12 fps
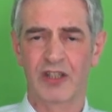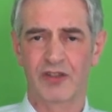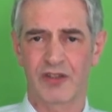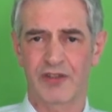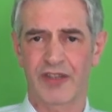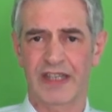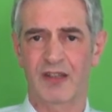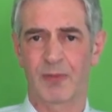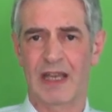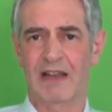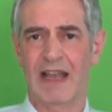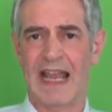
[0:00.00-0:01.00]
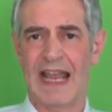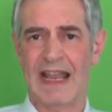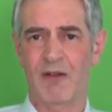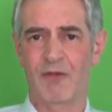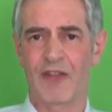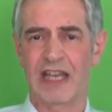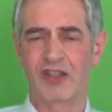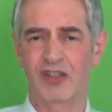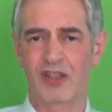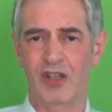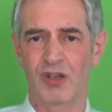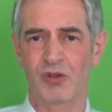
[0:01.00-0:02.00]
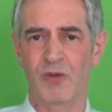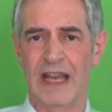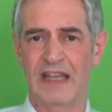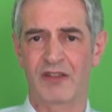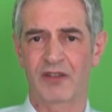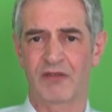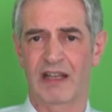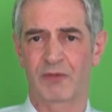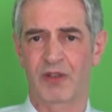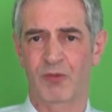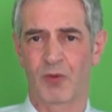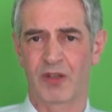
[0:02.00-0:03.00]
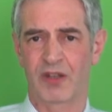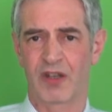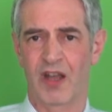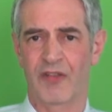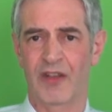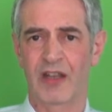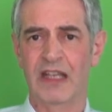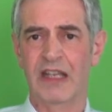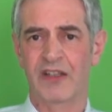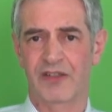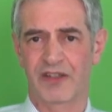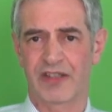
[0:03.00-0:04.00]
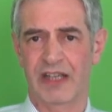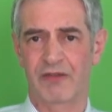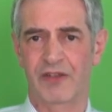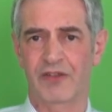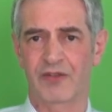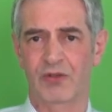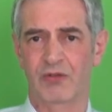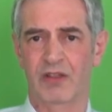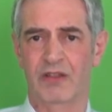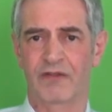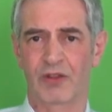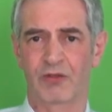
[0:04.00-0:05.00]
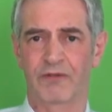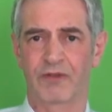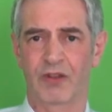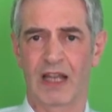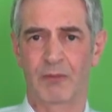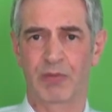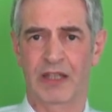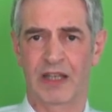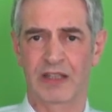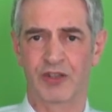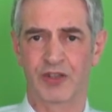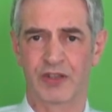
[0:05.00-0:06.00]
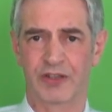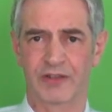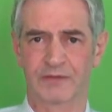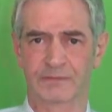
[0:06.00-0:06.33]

just think about how they do interact with one another to tell the story of your full application.